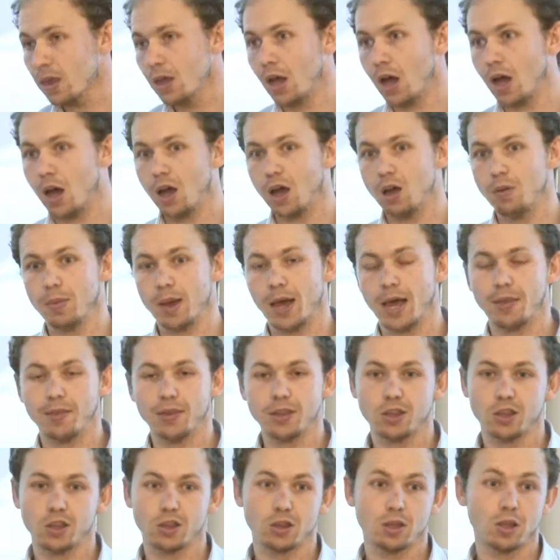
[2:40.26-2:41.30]
And
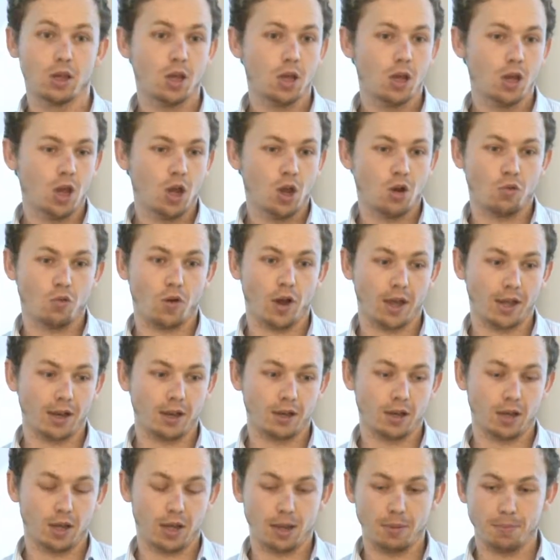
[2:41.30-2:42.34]
this
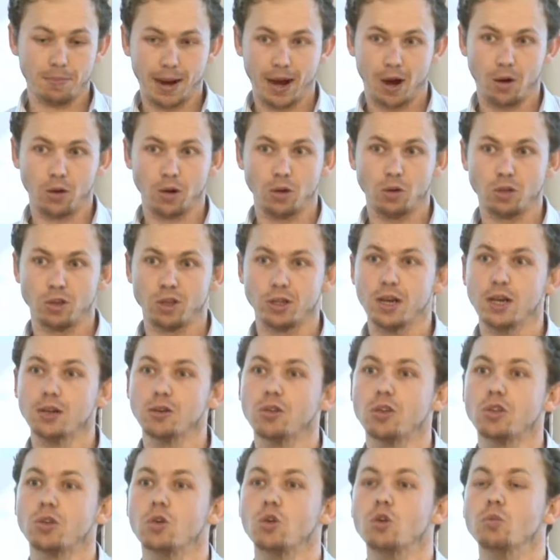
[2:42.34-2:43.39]
ran in parallel, so London
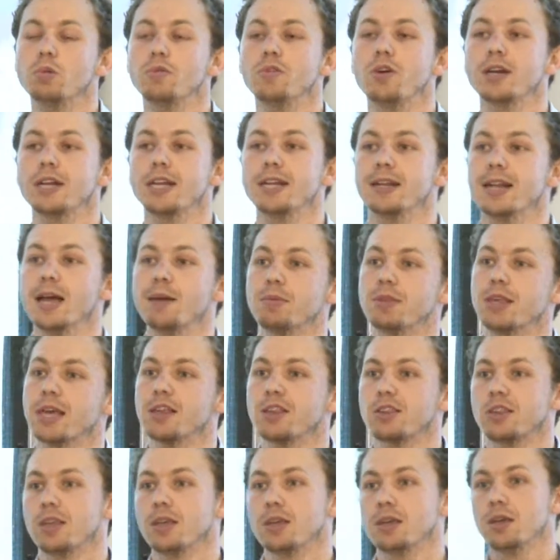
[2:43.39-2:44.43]
School provided lab
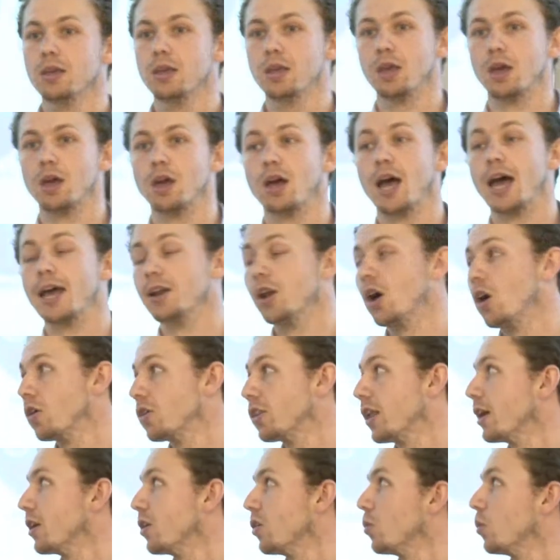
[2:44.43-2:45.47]
testing and
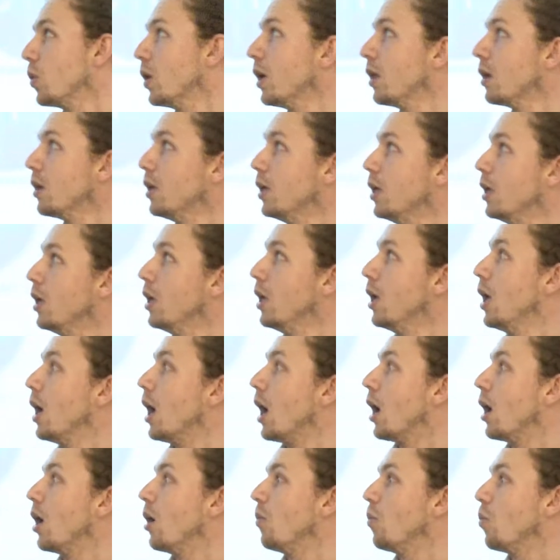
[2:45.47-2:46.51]
ARTEC as well,
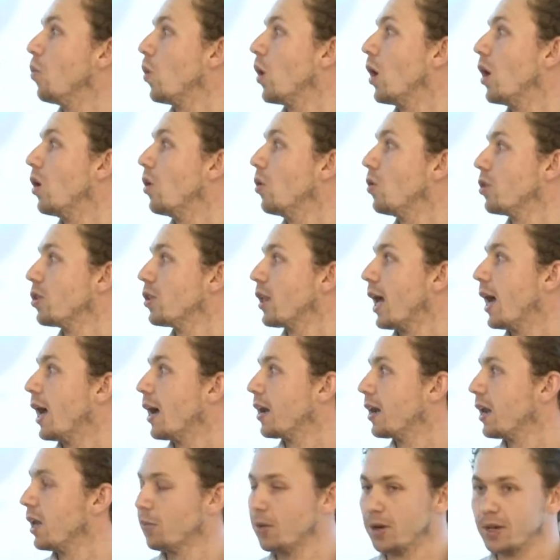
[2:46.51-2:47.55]
whilst our
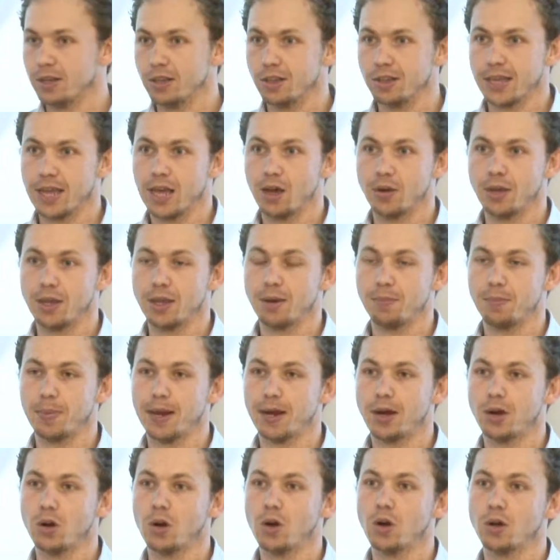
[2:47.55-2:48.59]
collaborators out in
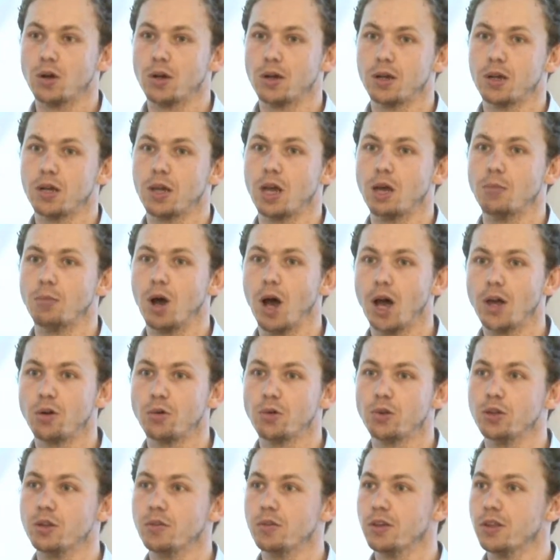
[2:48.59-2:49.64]
Bangkok, Mahidol
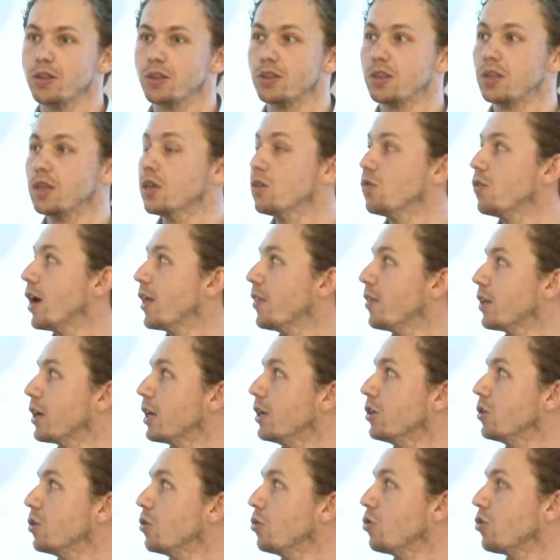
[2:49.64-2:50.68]
University, ran the
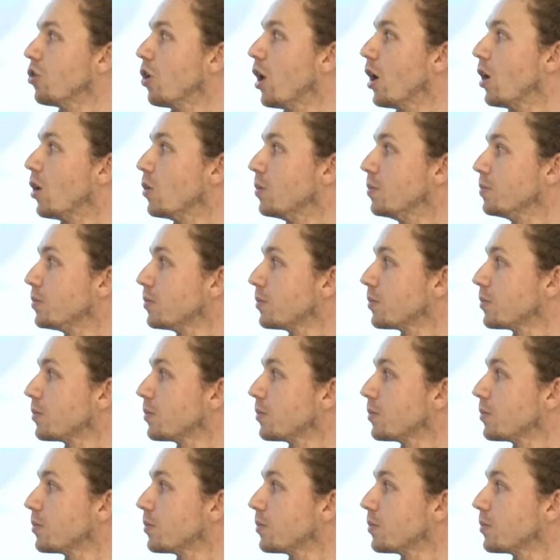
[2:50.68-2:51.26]
clinical trial.